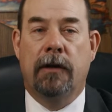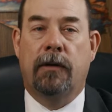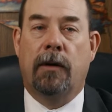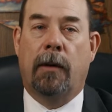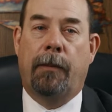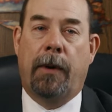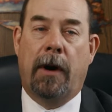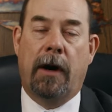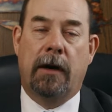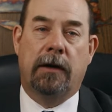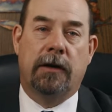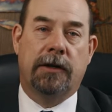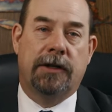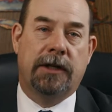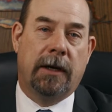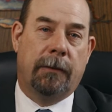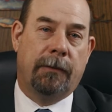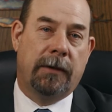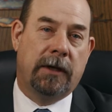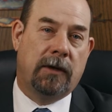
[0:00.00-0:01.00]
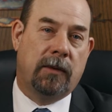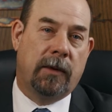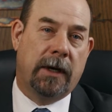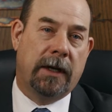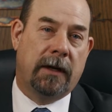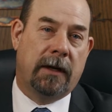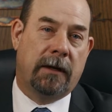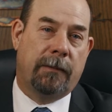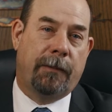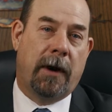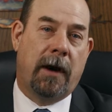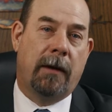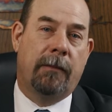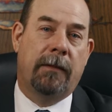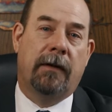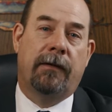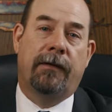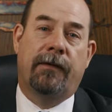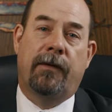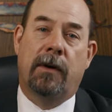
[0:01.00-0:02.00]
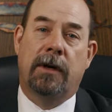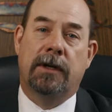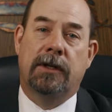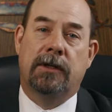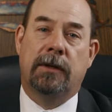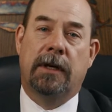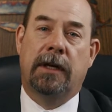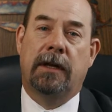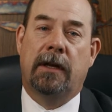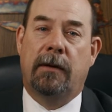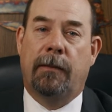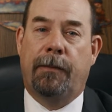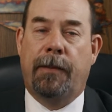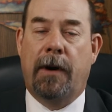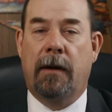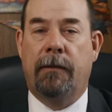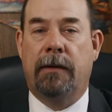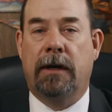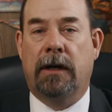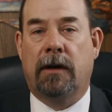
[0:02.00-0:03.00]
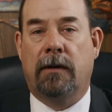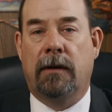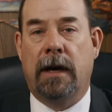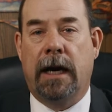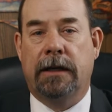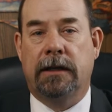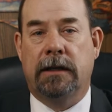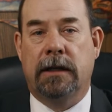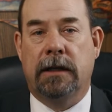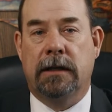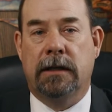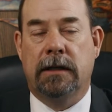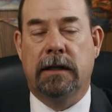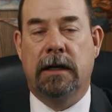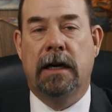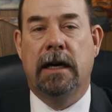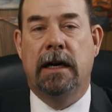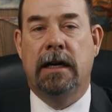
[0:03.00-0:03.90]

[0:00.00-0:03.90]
Through a partnership between the Department of Forestry and the Department of Corrections,